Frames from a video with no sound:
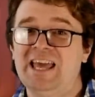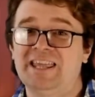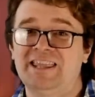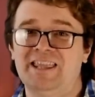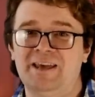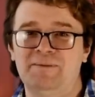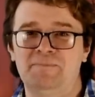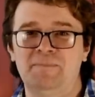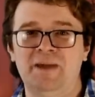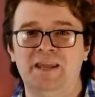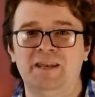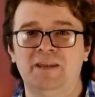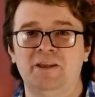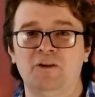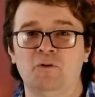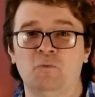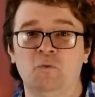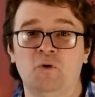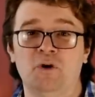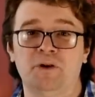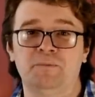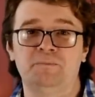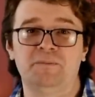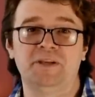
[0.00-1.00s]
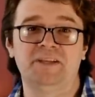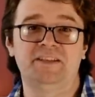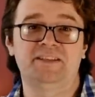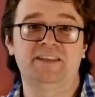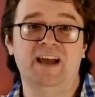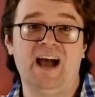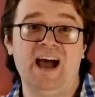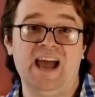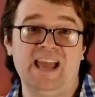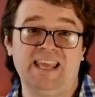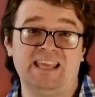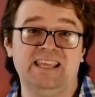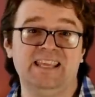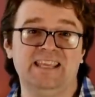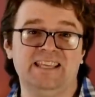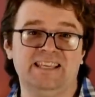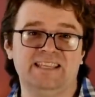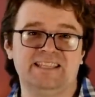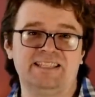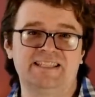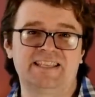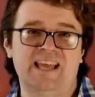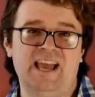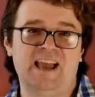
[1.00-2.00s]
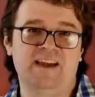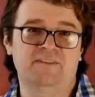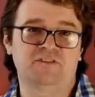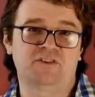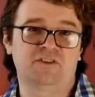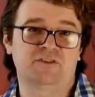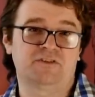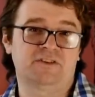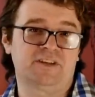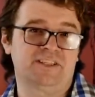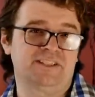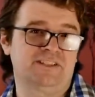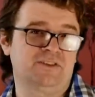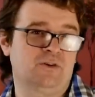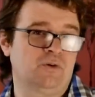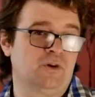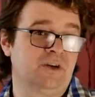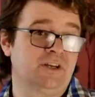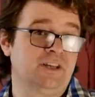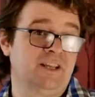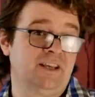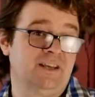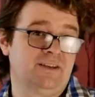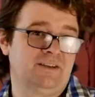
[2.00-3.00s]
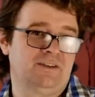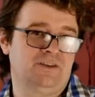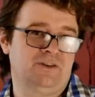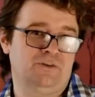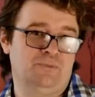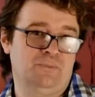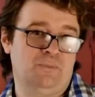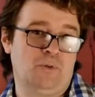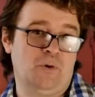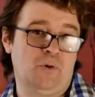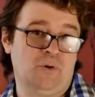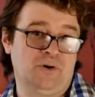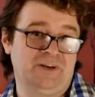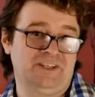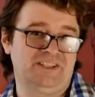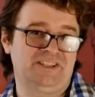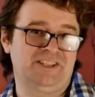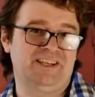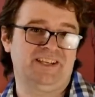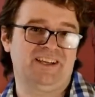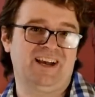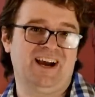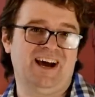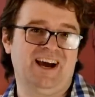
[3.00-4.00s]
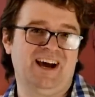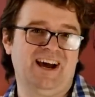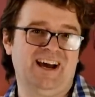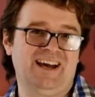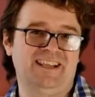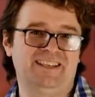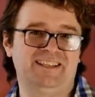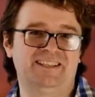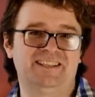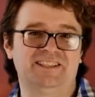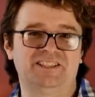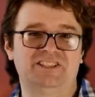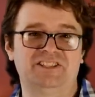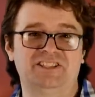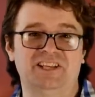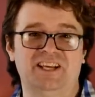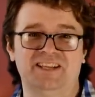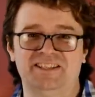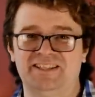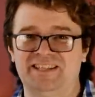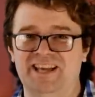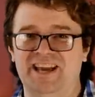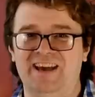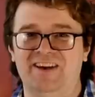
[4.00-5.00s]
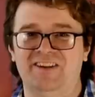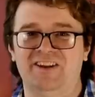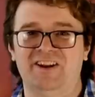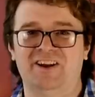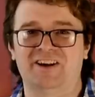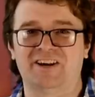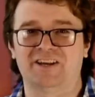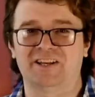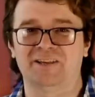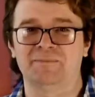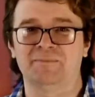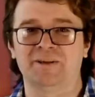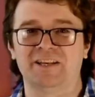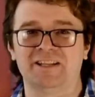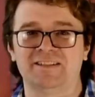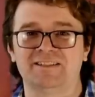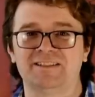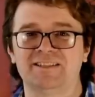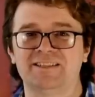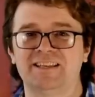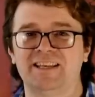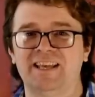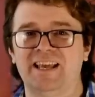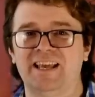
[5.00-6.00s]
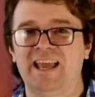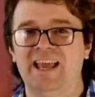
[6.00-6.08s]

that many would-be da'is have to resort to porn jihad to shut down arguments.